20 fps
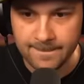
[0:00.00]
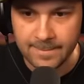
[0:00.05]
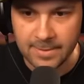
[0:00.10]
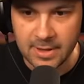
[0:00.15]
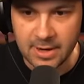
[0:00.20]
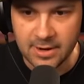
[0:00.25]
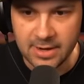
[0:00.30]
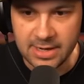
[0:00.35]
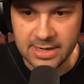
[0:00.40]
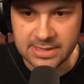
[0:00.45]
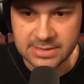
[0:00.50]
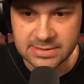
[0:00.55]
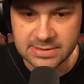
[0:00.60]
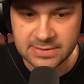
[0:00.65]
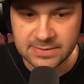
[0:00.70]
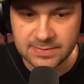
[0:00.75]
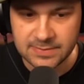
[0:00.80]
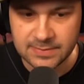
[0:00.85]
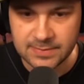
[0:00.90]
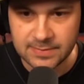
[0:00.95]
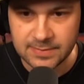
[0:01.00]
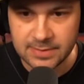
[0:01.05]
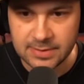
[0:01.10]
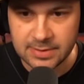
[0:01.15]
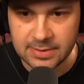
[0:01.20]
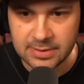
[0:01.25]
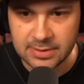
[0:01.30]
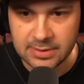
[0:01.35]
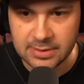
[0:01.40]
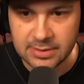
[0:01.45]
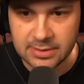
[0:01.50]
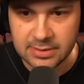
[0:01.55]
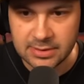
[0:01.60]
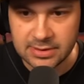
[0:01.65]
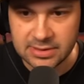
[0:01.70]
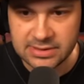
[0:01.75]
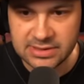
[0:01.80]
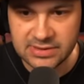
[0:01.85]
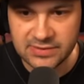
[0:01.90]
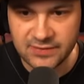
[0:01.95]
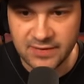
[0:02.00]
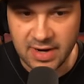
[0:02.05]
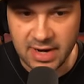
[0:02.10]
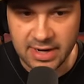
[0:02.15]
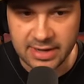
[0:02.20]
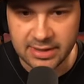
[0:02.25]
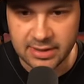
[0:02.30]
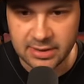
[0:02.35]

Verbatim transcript: There he is. This is fine.